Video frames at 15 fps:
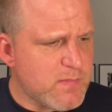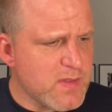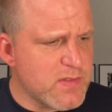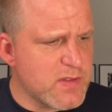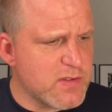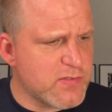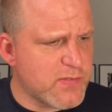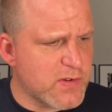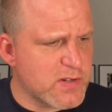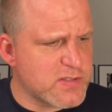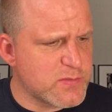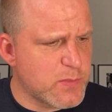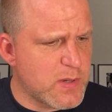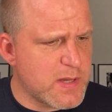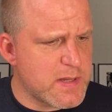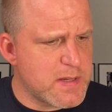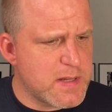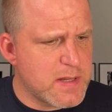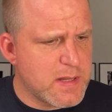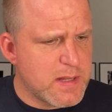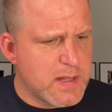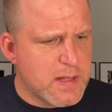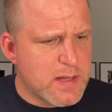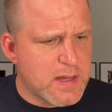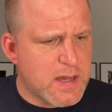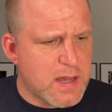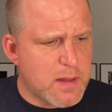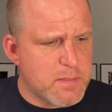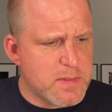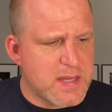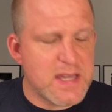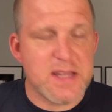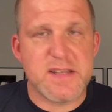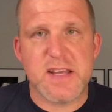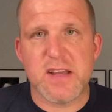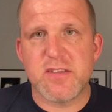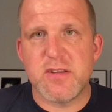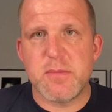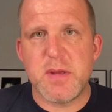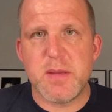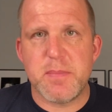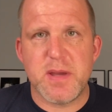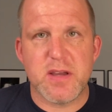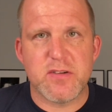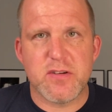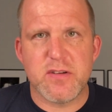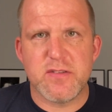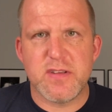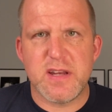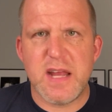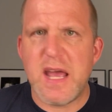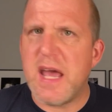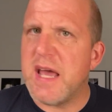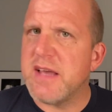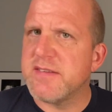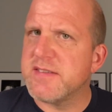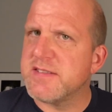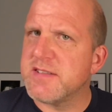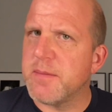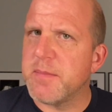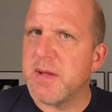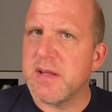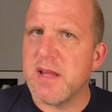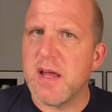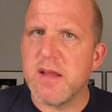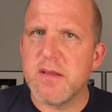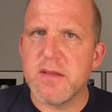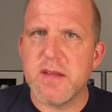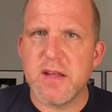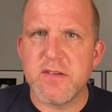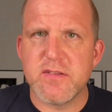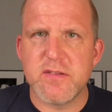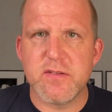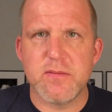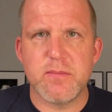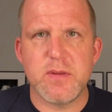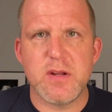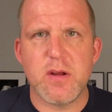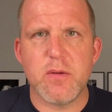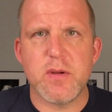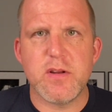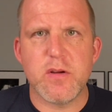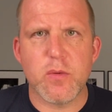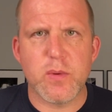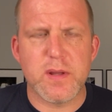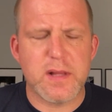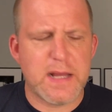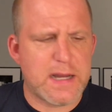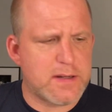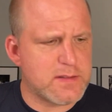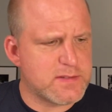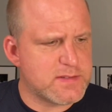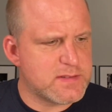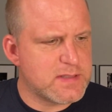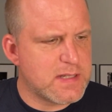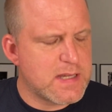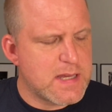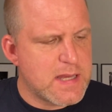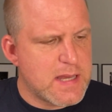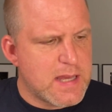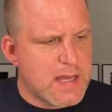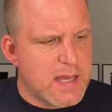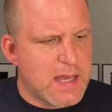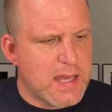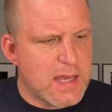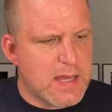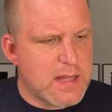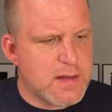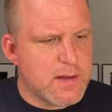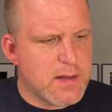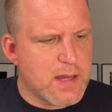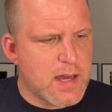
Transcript: This first one, he had texted me a picture and said, "Hey, this is something that's in your wheelhouse." And